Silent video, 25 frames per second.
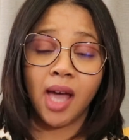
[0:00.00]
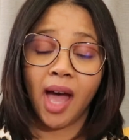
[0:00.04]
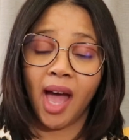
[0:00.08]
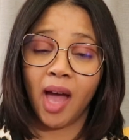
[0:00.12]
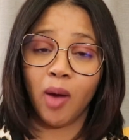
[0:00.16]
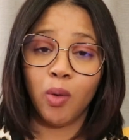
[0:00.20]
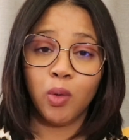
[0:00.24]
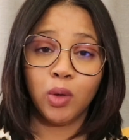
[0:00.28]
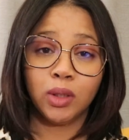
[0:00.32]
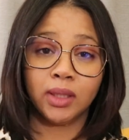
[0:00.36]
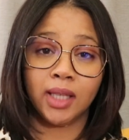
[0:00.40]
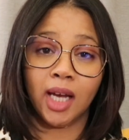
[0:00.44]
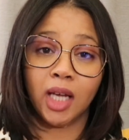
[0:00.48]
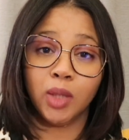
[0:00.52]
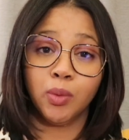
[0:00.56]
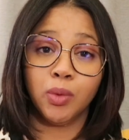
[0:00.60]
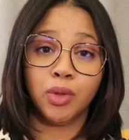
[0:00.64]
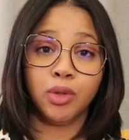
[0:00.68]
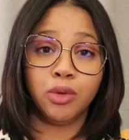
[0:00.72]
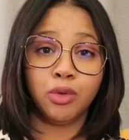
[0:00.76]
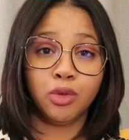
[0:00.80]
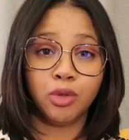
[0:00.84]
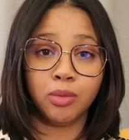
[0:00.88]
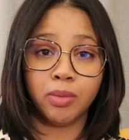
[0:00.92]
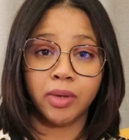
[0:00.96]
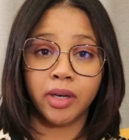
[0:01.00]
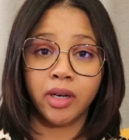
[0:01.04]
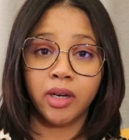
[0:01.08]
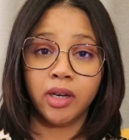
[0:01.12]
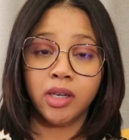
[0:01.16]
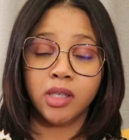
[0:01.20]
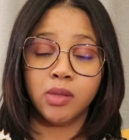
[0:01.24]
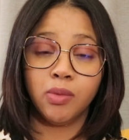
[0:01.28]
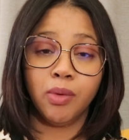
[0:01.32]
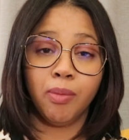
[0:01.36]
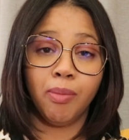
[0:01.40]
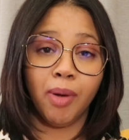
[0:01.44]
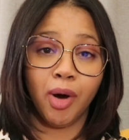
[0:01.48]
I walked out with 2
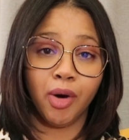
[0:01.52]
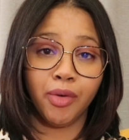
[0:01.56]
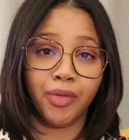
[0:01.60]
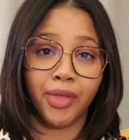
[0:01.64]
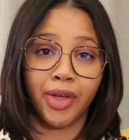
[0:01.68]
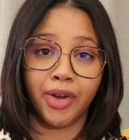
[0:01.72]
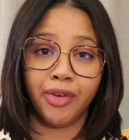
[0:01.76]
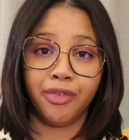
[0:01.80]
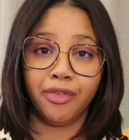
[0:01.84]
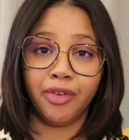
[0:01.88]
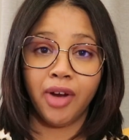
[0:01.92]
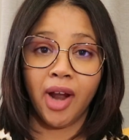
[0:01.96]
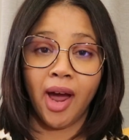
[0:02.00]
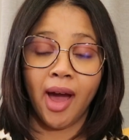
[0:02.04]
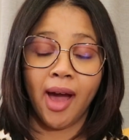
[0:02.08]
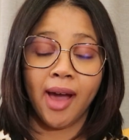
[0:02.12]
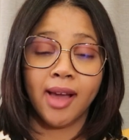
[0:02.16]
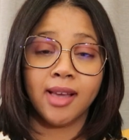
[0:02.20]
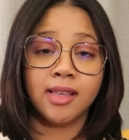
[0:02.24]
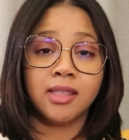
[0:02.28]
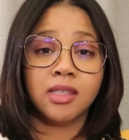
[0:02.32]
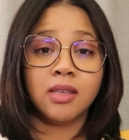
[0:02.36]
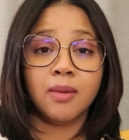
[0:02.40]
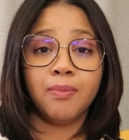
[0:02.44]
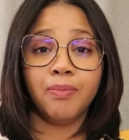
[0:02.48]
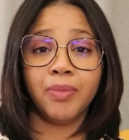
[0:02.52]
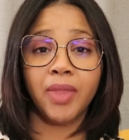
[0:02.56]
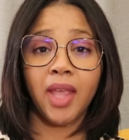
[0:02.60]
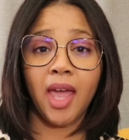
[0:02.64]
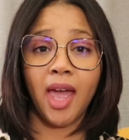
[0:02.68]
burgers. We both had fries,